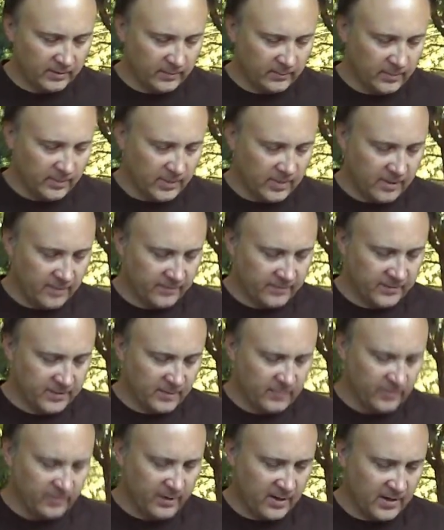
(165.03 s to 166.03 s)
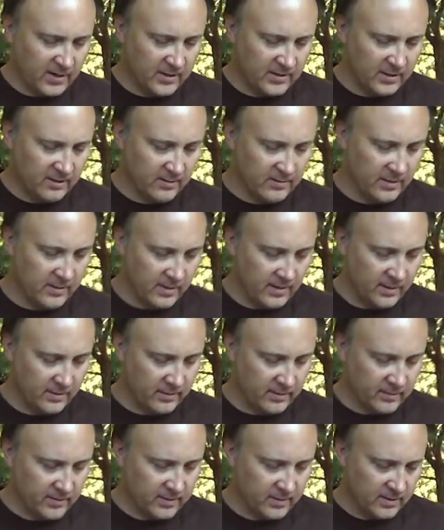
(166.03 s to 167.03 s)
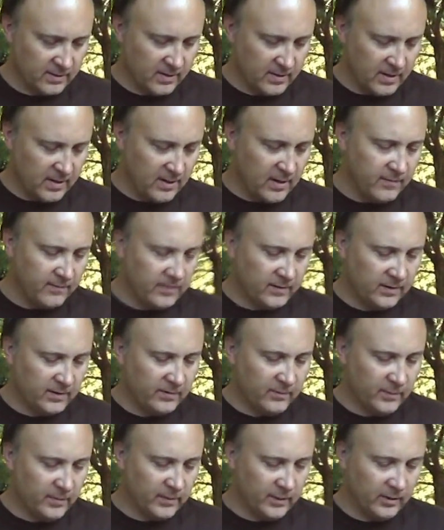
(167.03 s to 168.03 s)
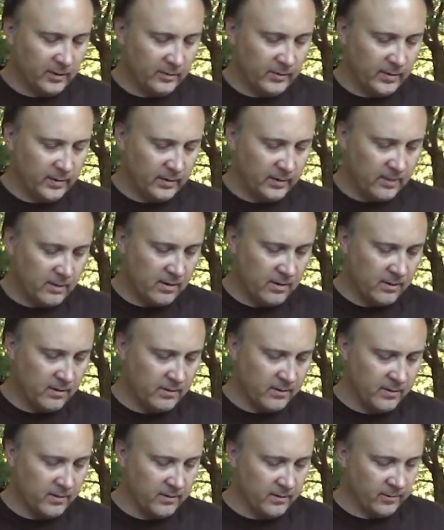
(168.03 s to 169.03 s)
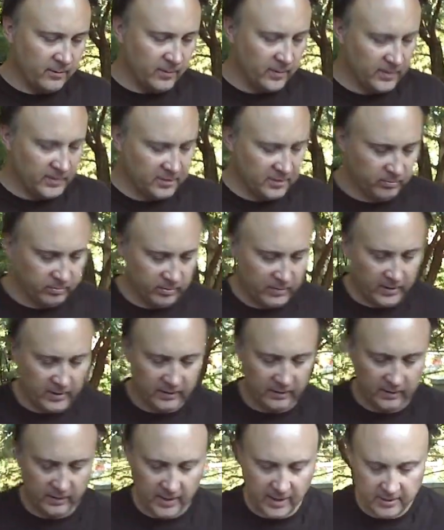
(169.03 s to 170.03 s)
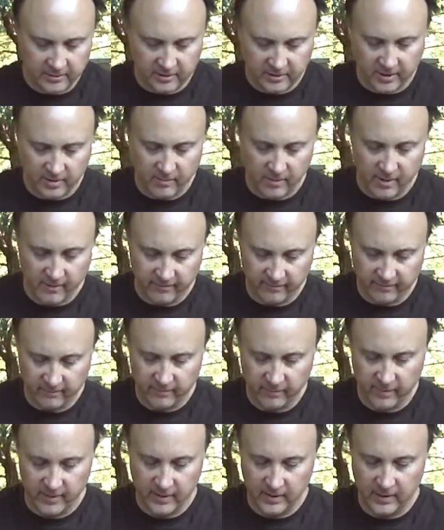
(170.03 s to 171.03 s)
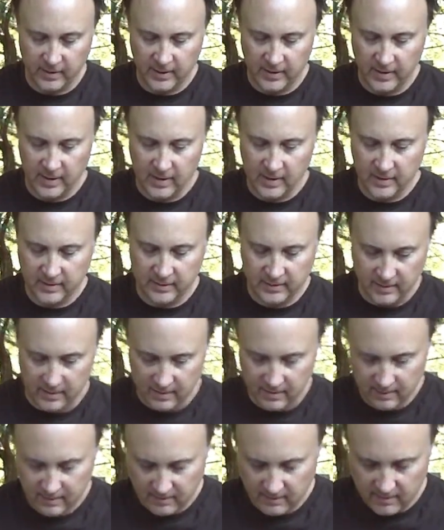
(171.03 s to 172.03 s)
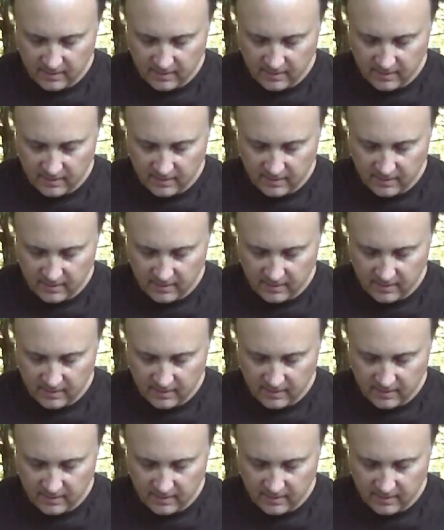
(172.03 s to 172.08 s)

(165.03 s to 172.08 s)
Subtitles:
peeling them off. Some are easier than others. If you leave them a little bit longer than the one split, it'll actually come off really easy.